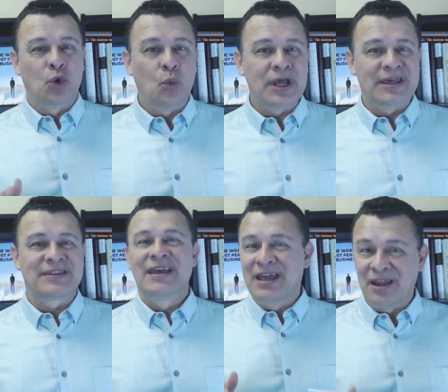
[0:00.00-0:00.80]

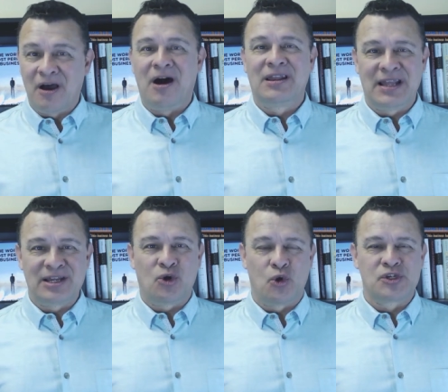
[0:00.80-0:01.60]
with an
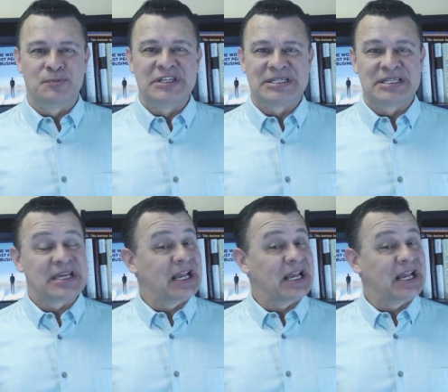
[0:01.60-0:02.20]
online course business.